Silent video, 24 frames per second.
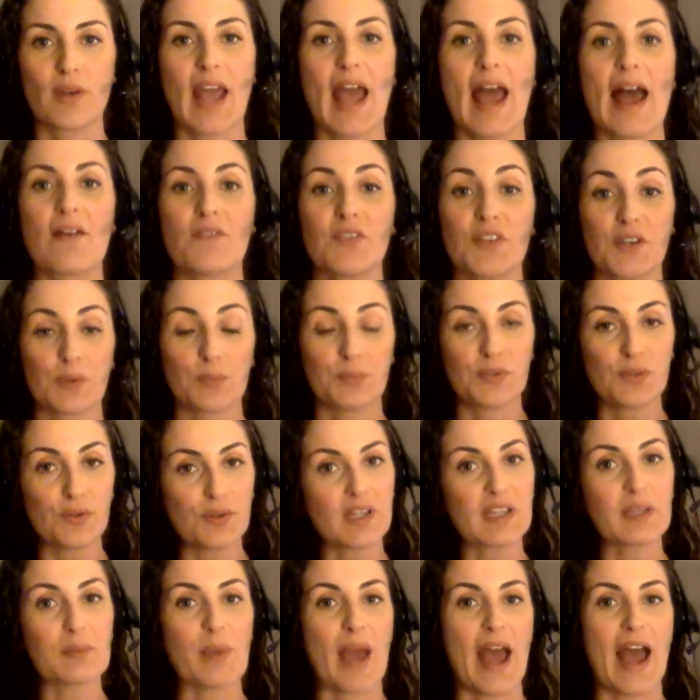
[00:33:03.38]
have the
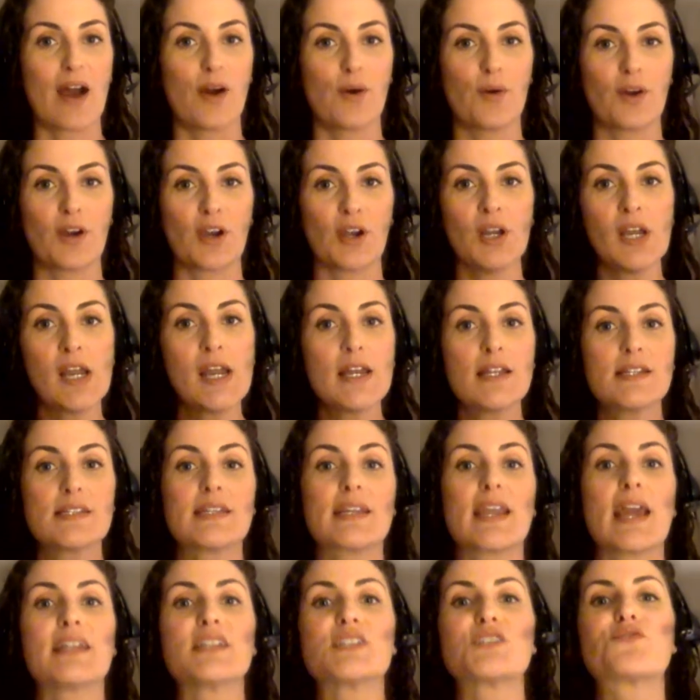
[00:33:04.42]
computing power to
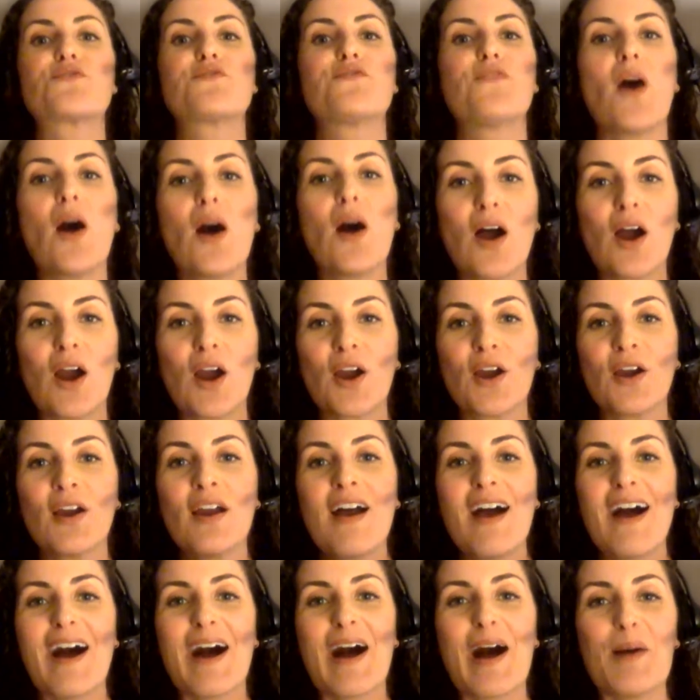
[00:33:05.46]
get as far
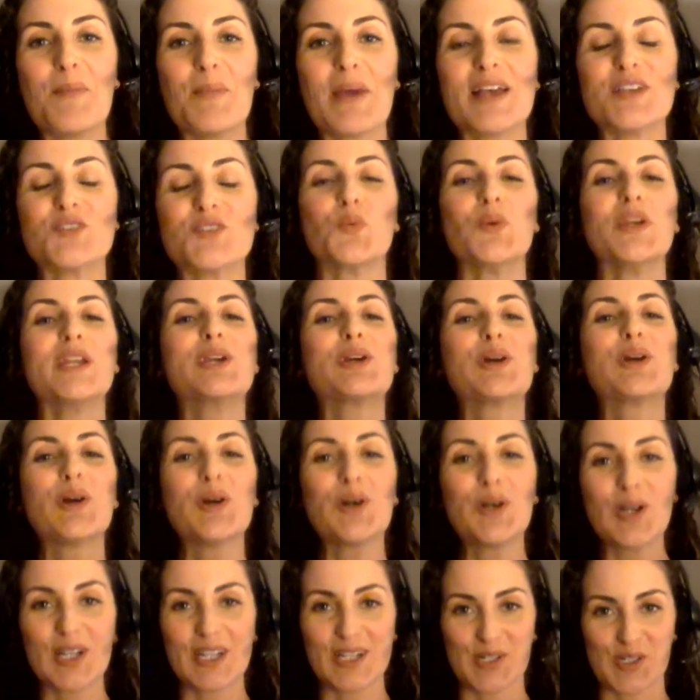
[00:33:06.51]
as we
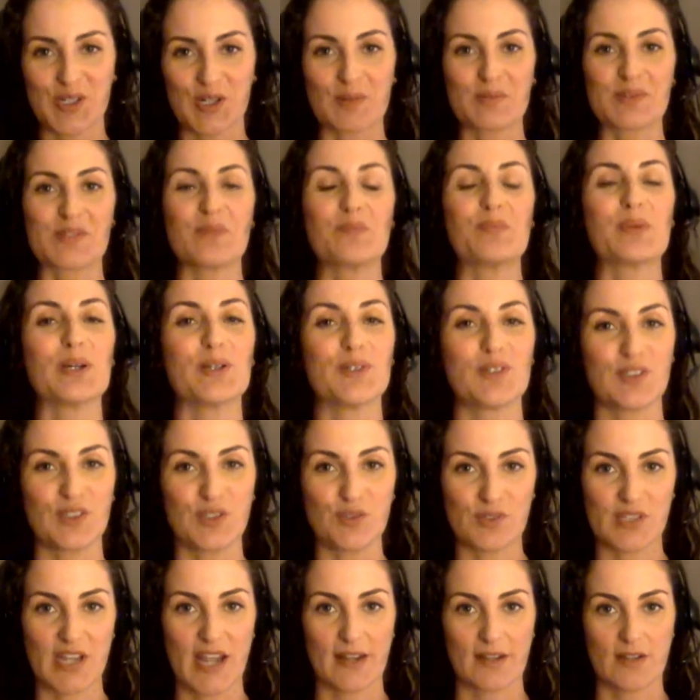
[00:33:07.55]
could in terms of building
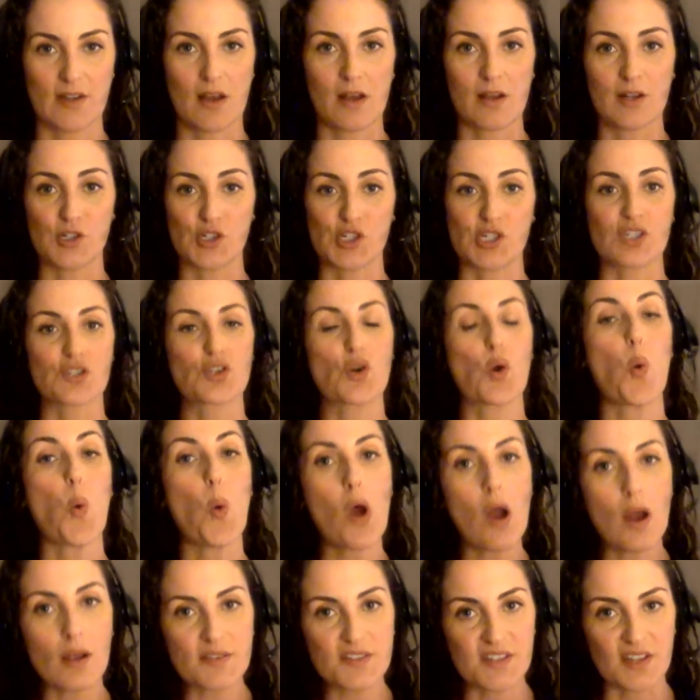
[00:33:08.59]
new technologies.
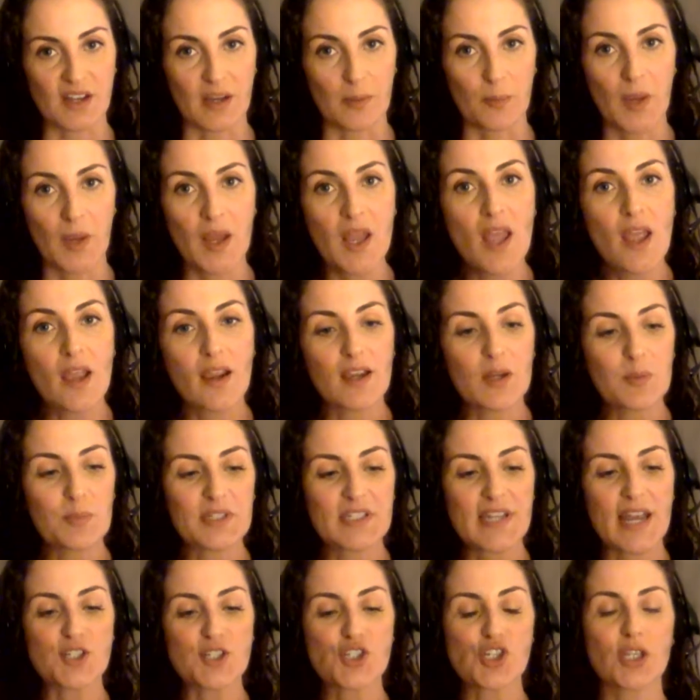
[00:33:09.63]
Quantum could
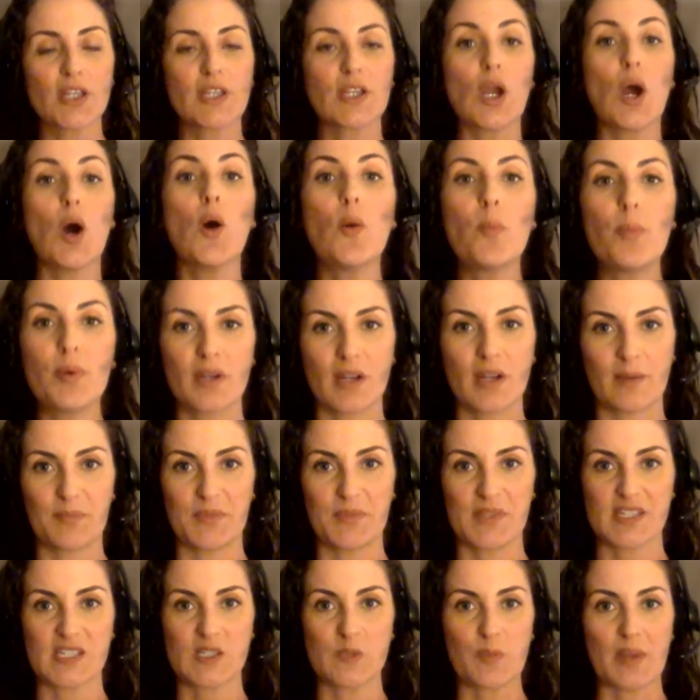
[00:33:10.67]
potentially open up
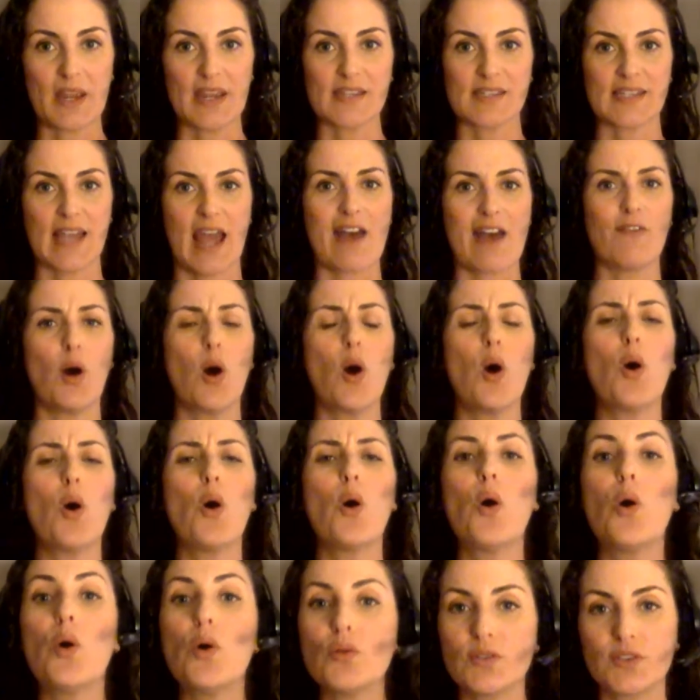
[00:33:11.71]
the space to have
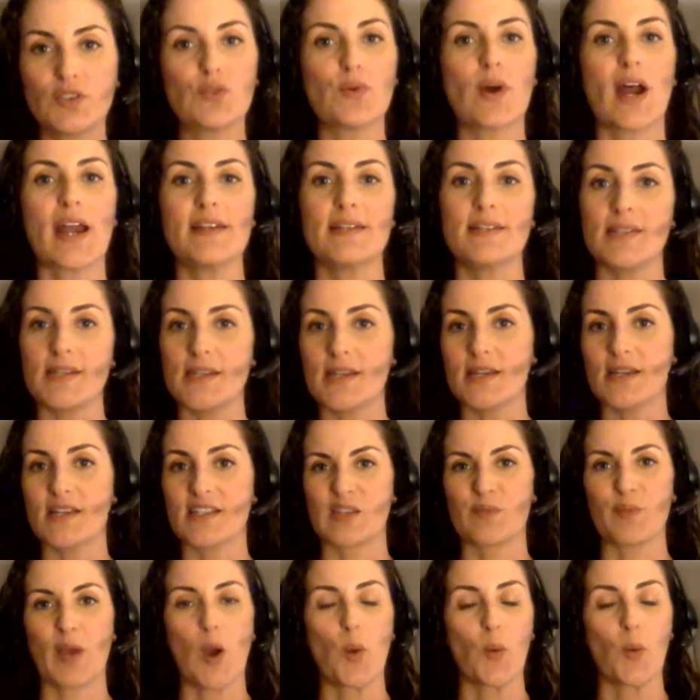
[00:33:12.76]
whole new
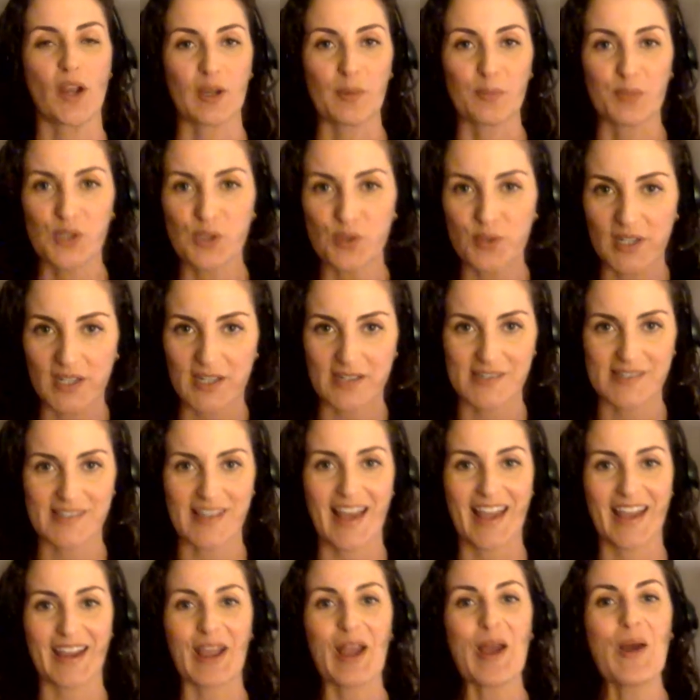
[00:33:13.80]
ideas about what computing is
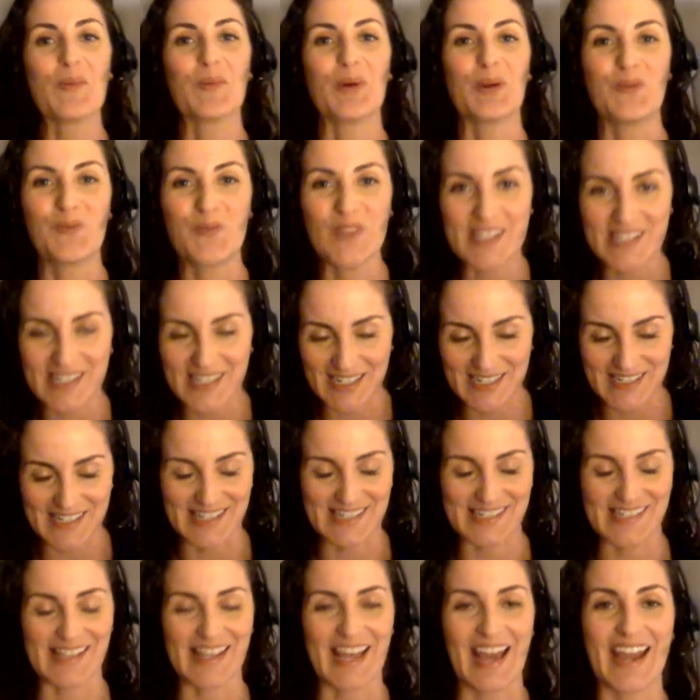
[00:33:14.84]
like, what physics
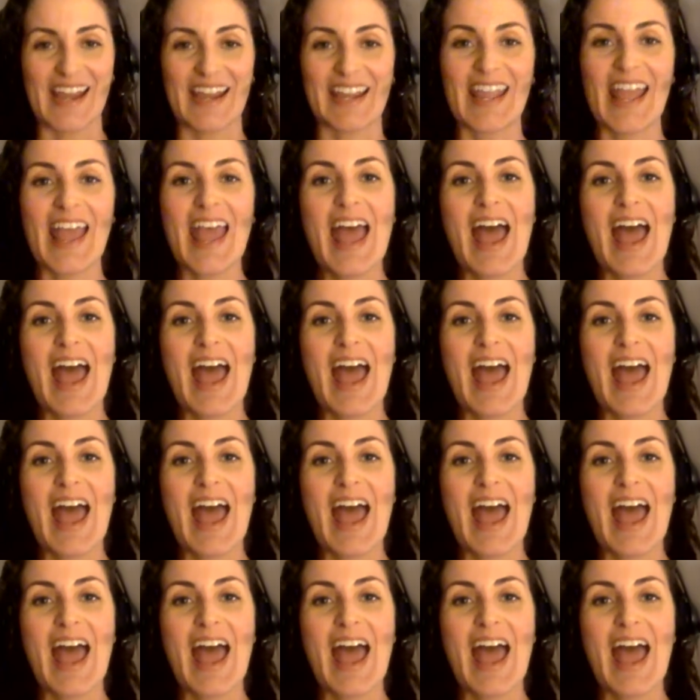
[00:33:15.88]
is like.